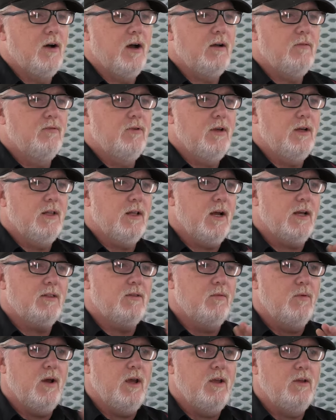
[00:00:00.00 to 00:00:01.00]
I really like
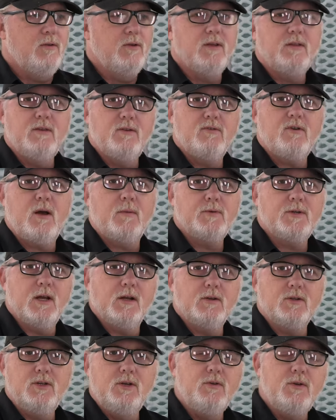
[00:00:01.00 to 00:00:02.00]
the way you did the drop
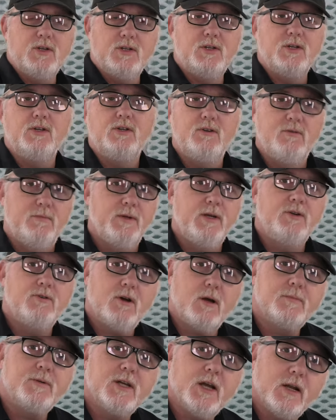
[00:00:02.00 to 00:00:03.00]
shadows. You just did too many
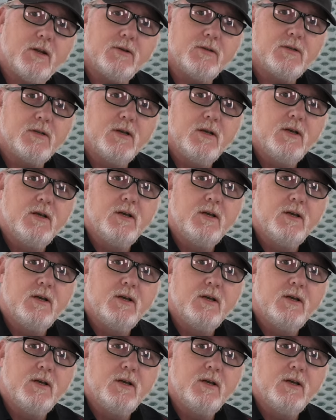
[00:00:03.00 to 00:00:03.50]
drop shadows.